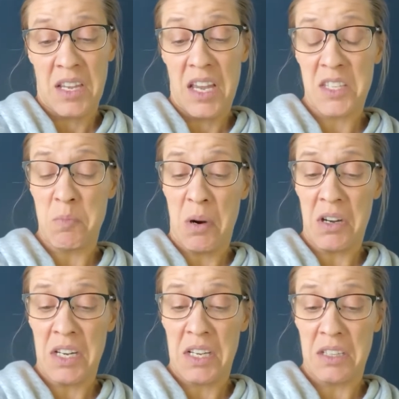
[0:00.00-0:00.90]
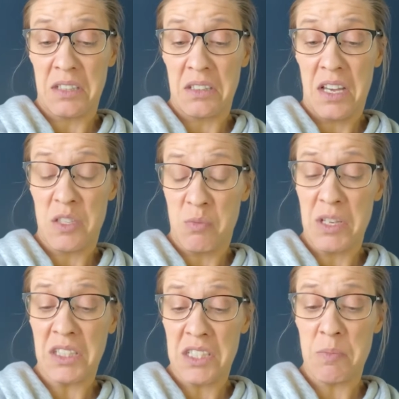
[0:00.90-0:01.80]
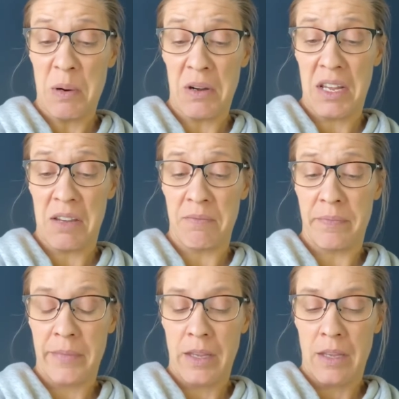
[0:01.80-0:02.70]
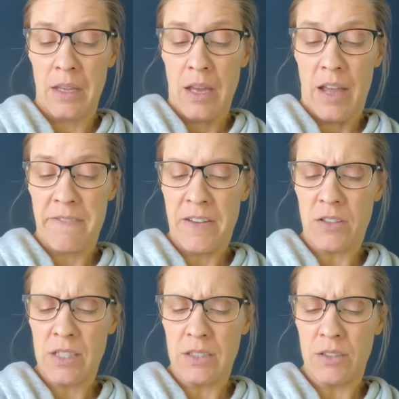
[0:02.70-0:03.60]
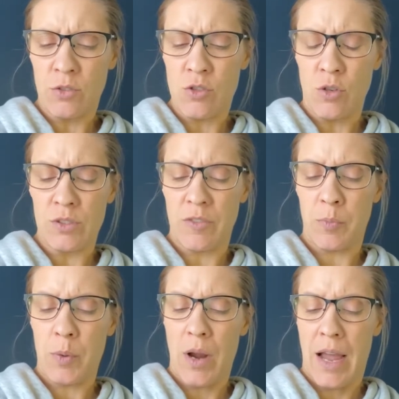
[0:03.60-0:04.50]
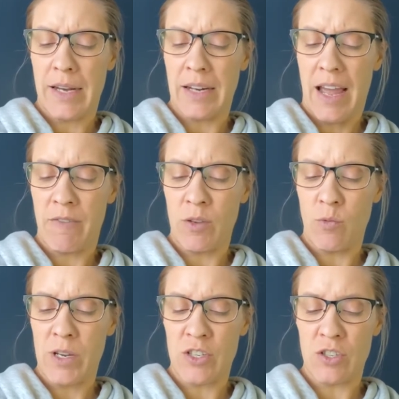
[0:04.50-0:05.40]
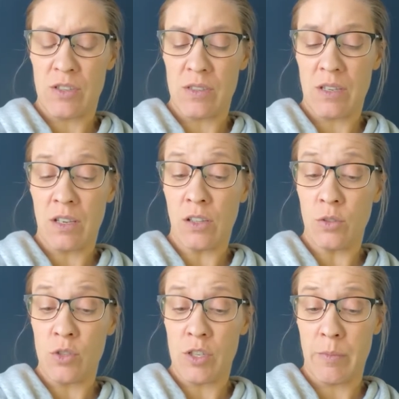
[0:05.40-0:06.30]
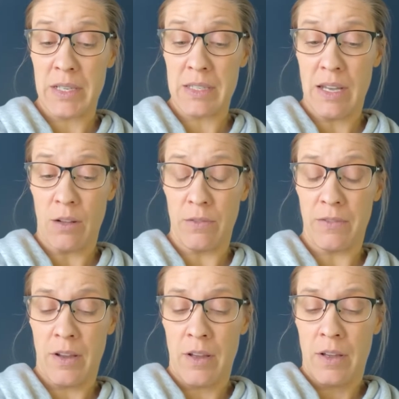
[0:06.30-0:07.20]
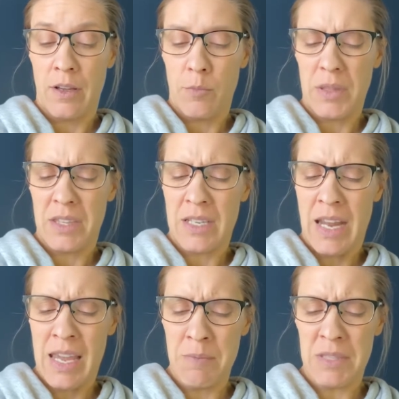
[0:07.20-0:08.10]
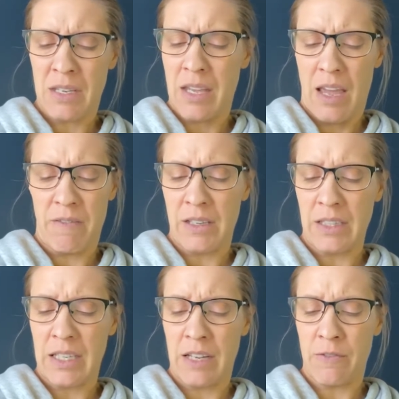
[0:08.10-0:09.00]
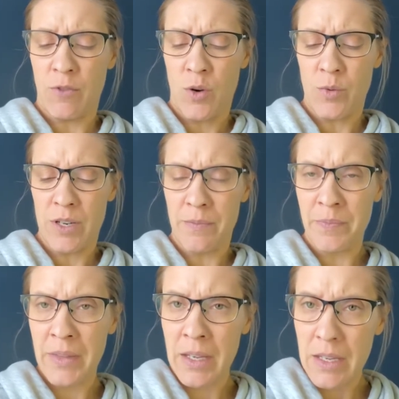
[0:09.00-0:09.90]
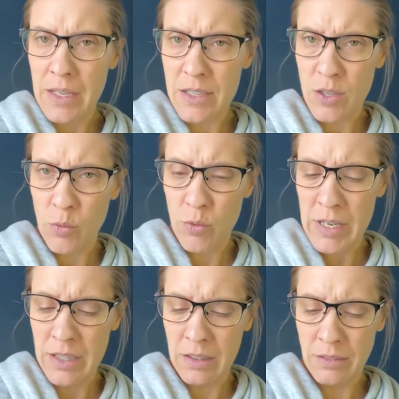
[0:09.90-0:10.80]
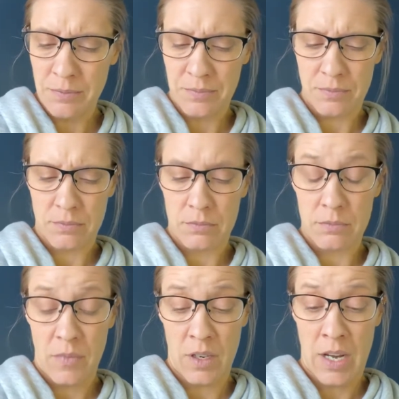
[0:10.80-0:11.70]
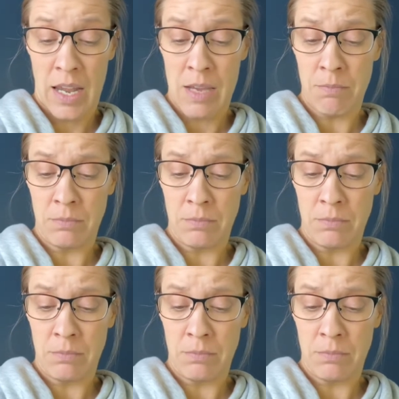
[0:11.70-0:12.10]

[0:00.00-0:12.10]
As Barney. As real as Barney. I felt a little jolt of pride at having reached this conclusion myself. But the name, said Kevin, leaning forward. Is it real? The name?